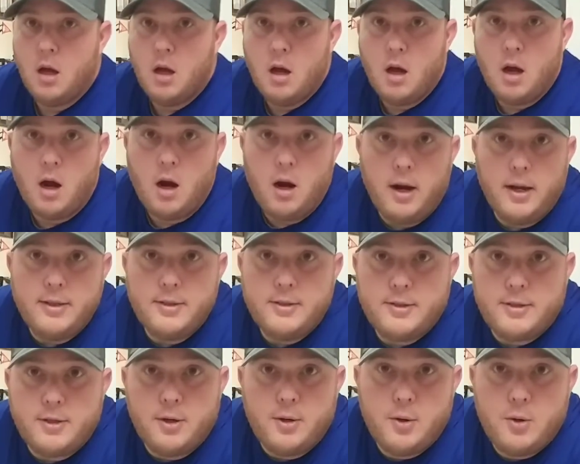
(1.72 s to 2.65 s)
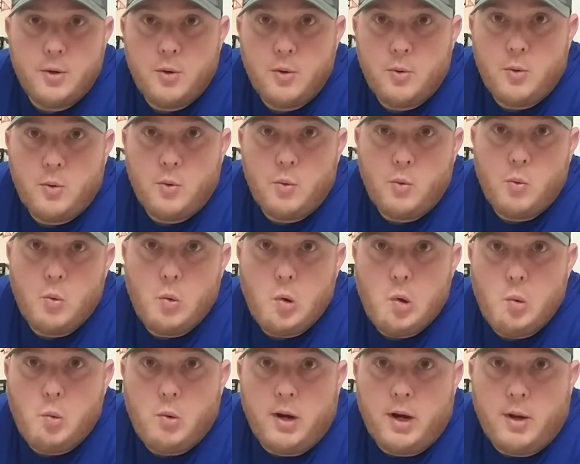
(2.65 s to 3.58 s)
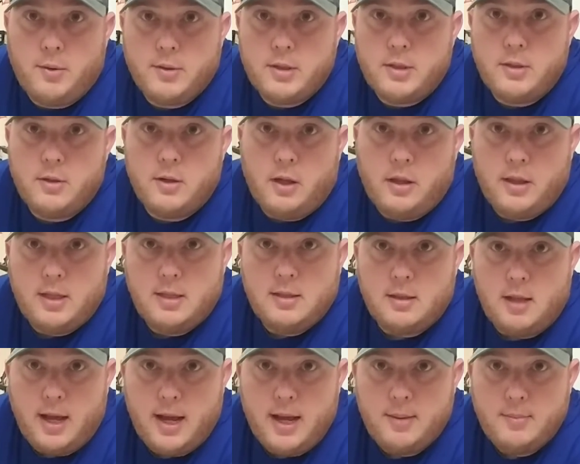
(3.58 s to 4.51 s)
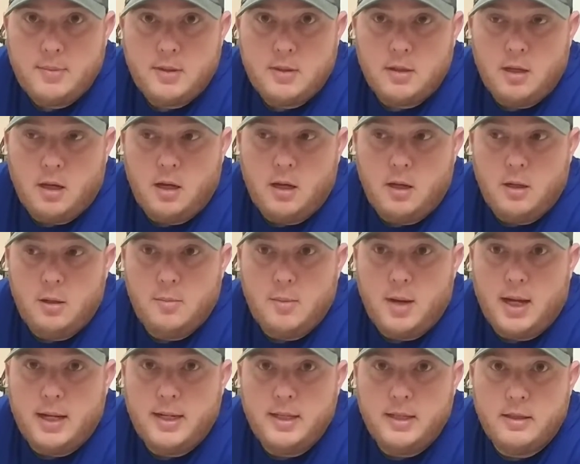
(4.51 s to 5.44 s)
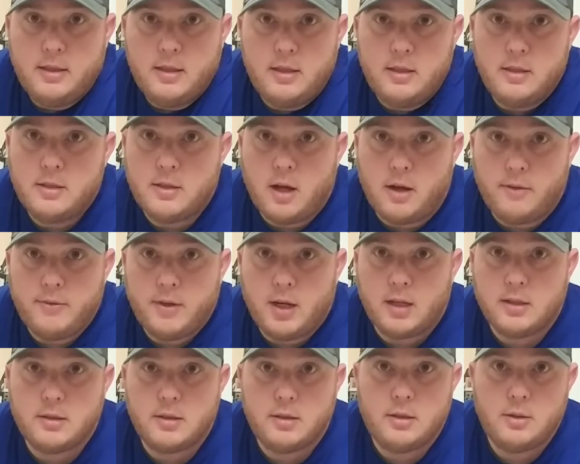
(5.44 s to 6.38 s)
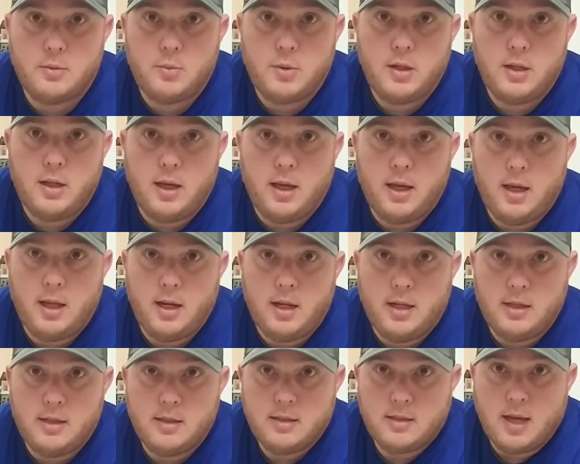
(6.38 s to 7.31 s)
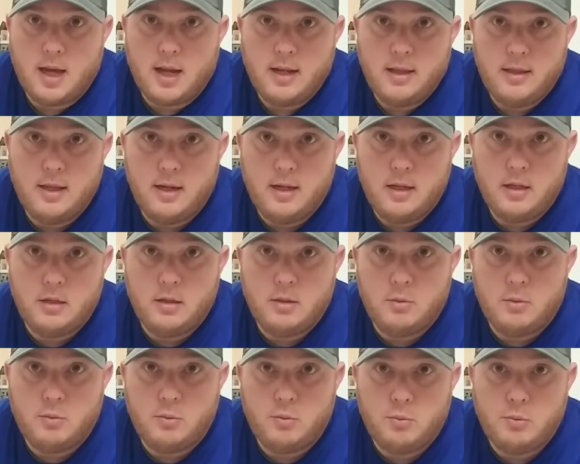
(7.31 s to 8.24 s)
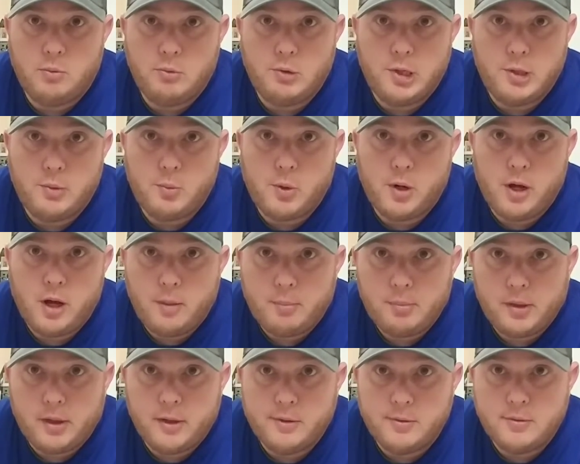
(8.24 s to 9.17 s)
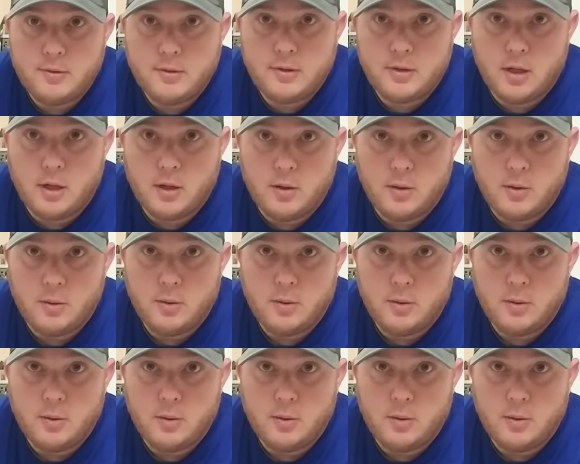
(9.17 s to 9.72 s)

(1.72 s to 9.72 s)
All right, so when I was doing all these labs, I did the dissolved oxygen one, and it decided that it didn't want to upload. So